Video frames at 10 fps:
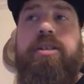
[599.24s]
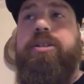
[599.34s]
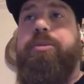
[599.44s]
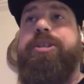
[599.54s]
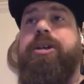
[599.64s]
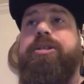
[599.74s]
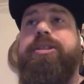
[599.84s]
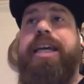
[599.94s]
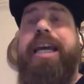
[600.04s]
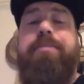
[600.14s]
The
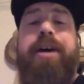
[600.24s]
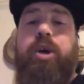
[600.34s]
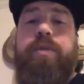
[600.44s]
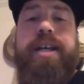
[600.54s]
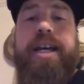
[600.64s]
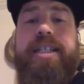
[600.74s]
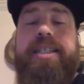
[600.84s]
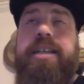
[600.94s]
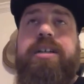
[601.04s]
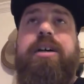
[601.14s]
results came not
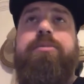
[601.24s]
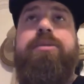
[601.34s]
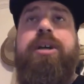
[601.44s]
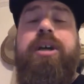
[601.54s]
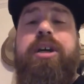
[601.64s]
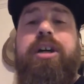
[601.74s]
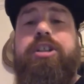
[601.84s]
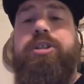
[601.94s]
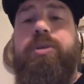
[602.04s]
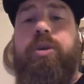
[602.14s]
overnight. They didn't come
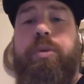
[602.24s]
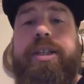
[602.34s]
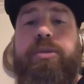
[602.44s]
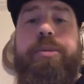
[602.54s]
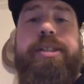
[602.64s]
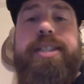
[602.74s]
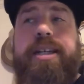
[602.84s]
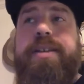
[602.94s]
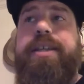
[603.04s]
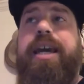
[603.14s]
two or week, three weeks
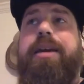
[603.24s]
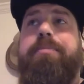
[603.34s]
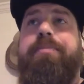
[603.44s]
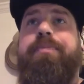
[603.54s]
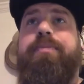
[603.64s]
later. They came